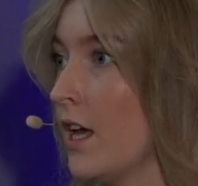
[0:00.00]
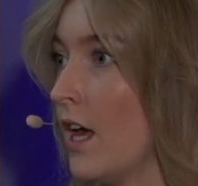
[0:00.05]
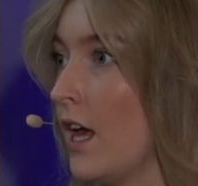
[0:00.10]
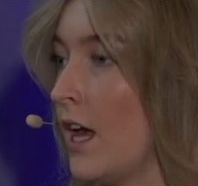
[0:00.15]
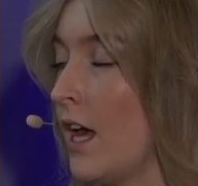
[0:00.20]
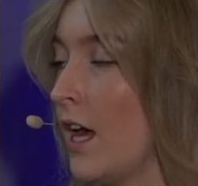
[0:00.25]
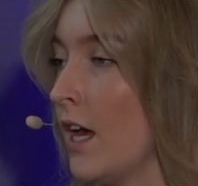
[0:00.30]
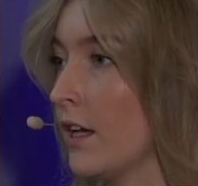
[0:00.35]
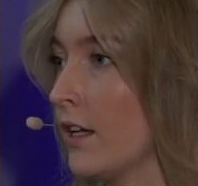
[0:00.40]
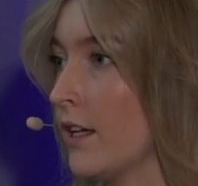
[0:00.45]

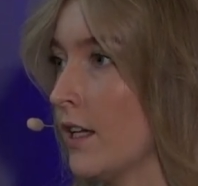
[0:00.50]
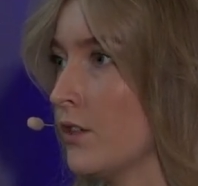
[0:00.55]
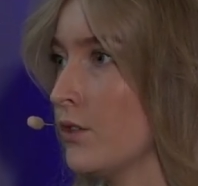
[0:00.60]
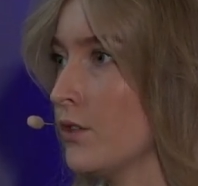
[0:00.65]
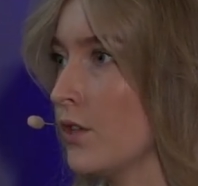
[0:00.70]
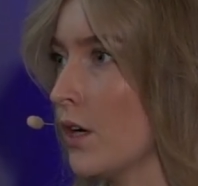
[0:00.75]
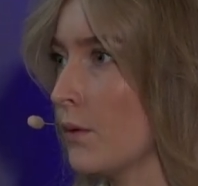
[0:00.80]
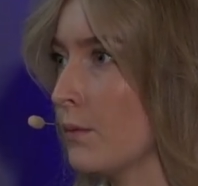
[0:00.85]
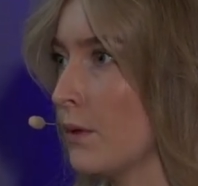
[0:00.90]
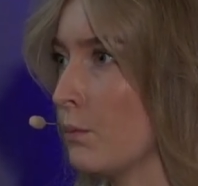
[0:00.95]
Can you
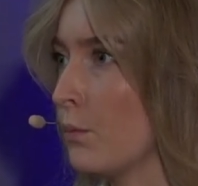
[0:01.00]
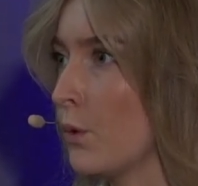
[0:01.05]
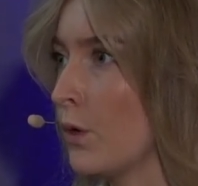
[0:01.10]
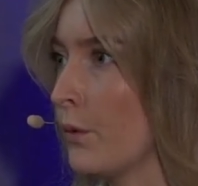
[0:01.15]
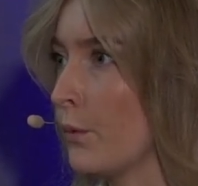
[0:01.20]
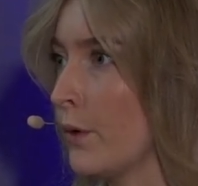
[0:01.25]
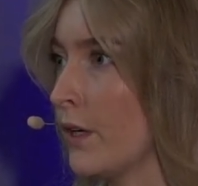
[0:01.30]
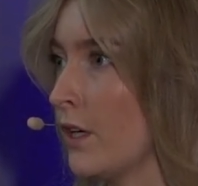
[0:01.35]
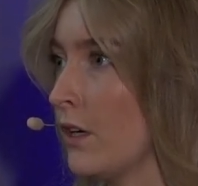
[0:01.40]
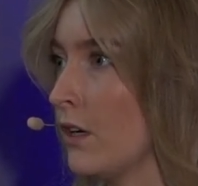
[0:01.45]
talk a bit more
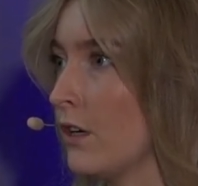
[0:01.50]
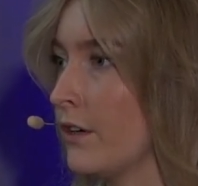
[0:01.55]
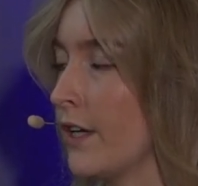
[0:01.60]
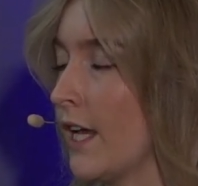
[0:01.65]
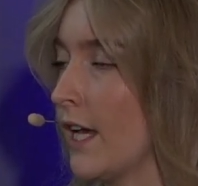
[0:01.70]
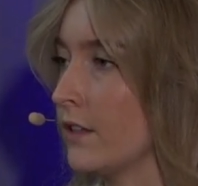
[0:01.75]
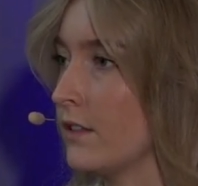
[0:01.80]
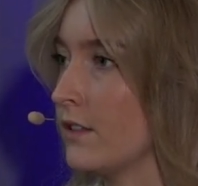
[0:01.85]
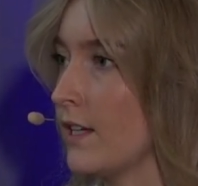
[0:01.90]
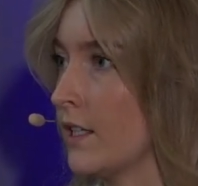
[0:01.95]
when you look
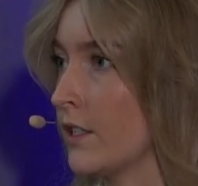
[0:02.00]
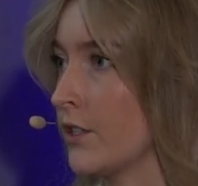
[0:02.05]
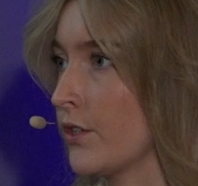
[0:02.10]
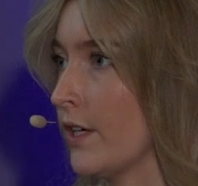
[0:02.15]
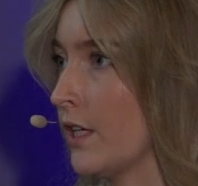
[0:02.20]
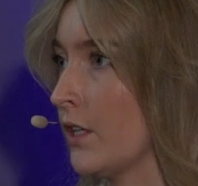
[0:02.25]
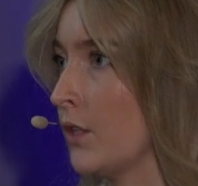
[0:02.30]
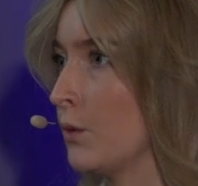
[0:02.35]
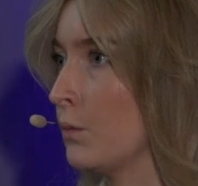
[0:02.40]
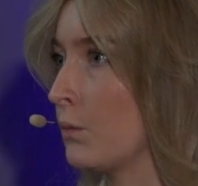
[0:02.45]
at
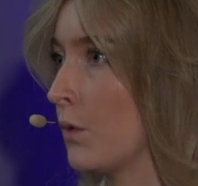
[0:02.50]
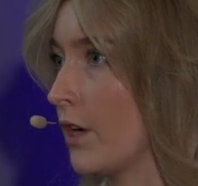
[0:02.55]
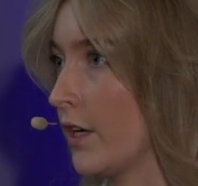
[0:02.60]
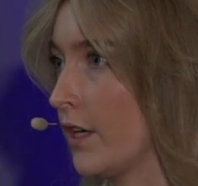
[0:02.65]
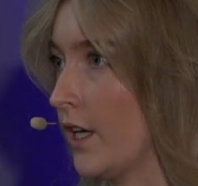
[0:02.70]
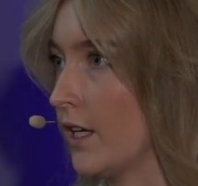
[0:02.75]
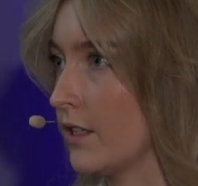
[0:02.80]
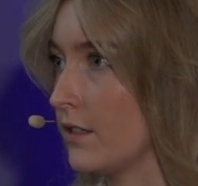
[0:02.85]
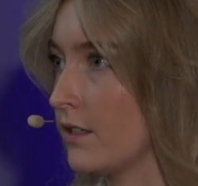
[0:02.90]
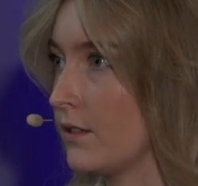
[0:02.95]
entering new
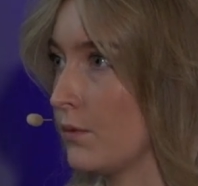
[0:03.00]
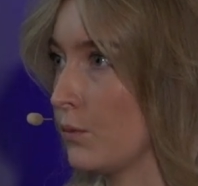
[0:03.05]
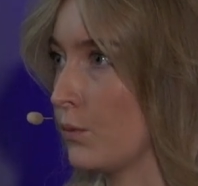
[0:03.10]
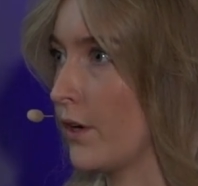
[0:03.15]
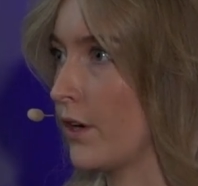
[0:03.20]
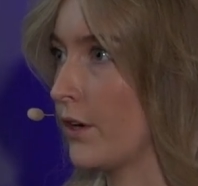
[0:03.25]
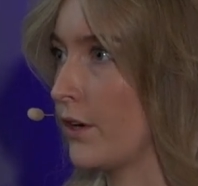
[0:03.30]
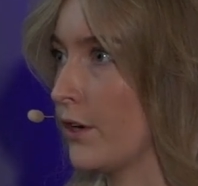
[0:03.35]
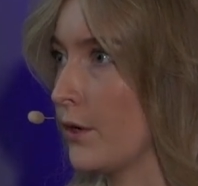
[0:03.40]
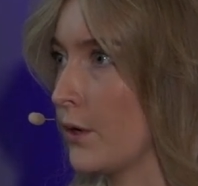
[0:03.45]
markets?
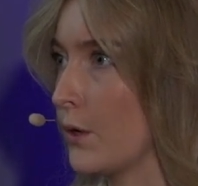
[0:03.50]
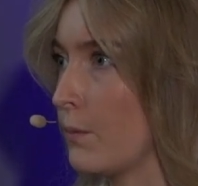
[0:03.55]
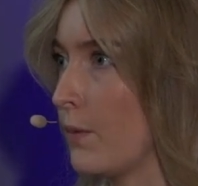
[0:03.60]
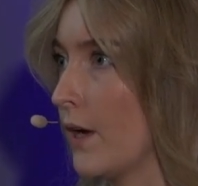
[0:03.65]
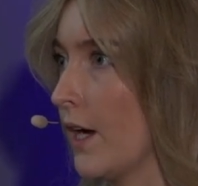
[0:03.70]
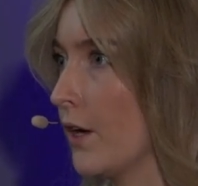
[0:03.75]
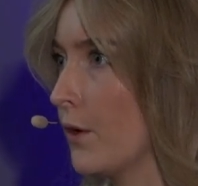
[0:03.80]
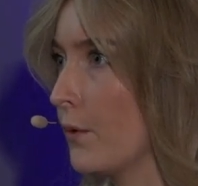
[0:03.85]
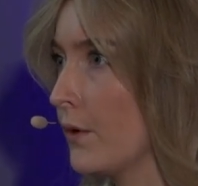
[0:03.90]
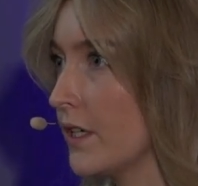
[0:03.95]
What are your
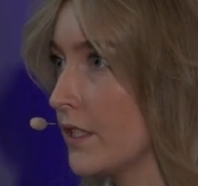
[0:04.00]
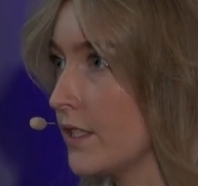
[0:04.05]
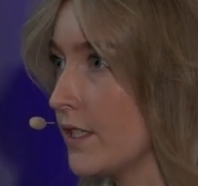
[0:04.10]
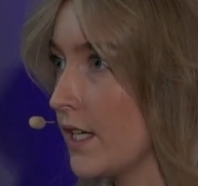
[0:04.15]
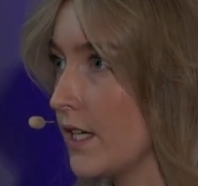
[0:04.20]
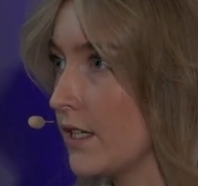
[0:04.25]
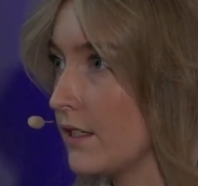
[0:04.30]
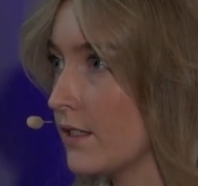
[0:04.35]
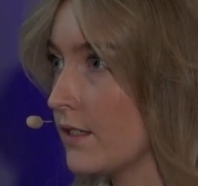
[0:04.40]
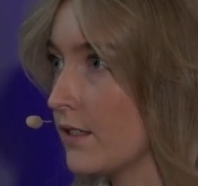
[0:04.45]

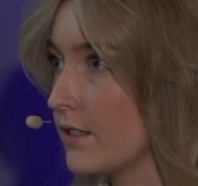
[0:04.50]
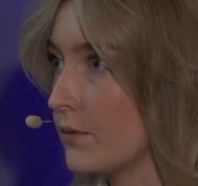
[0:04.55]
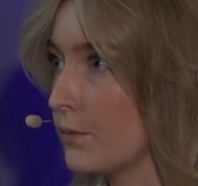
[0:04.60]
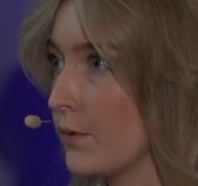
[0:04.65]
priorities?